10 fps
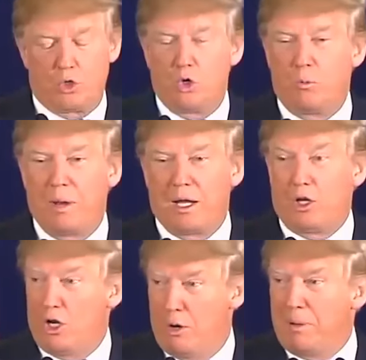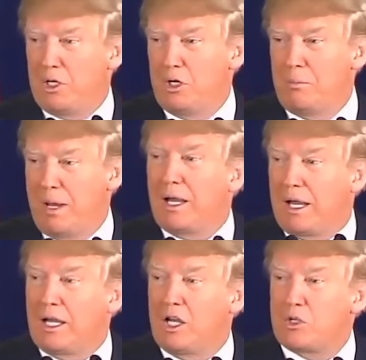Let's listen in for a little bit.
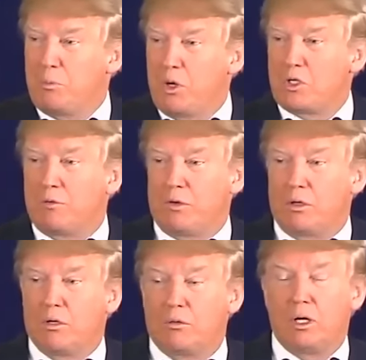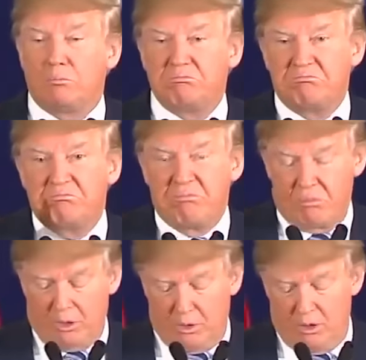I guess most of you
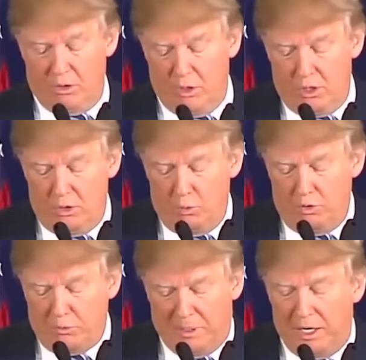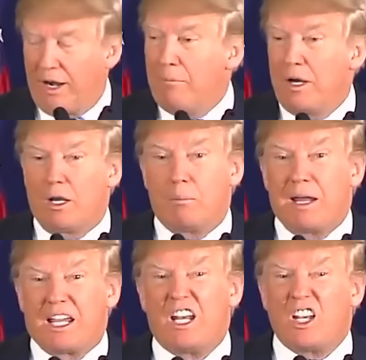do, right? And we spent a lot of money on
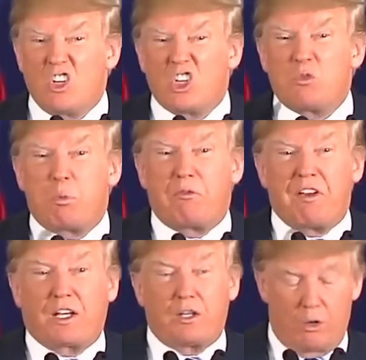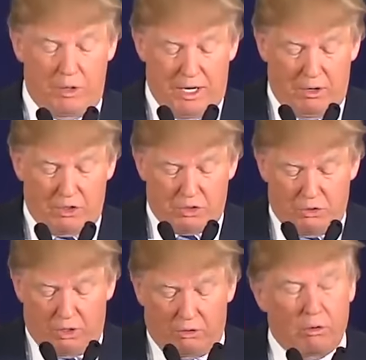making it just perfecto, and now it's
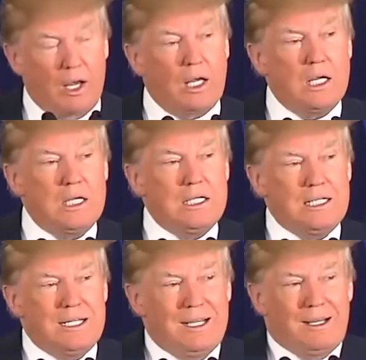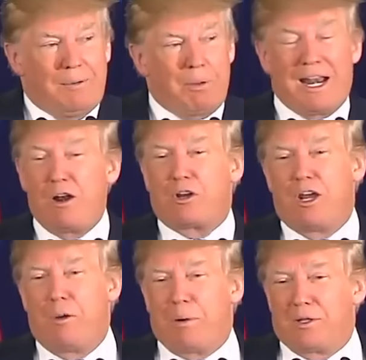doing great. But I don't
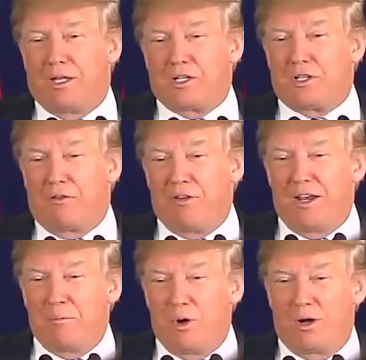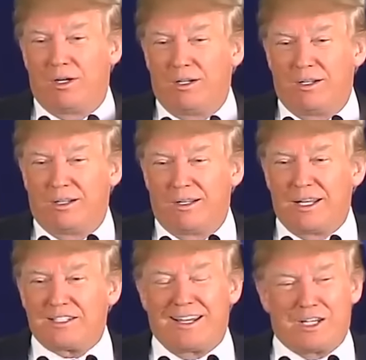care about that stuff anymore.
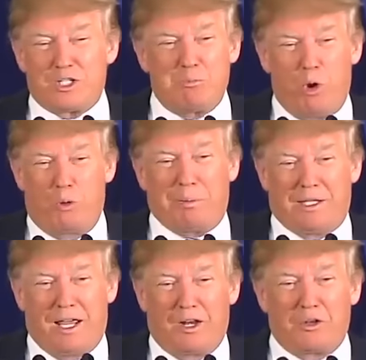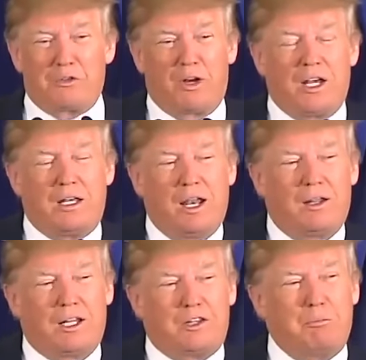That's like small potatoes, right?
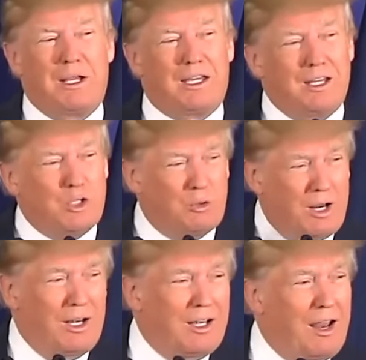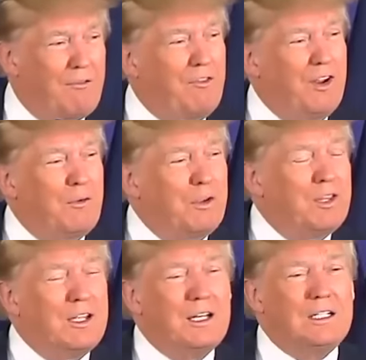I'll let my kids run it, have fun
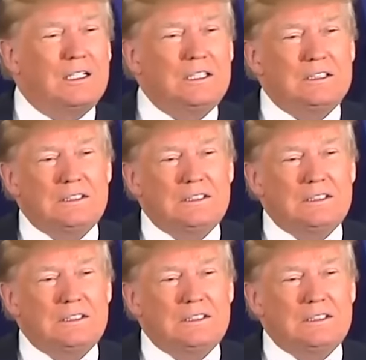with it, and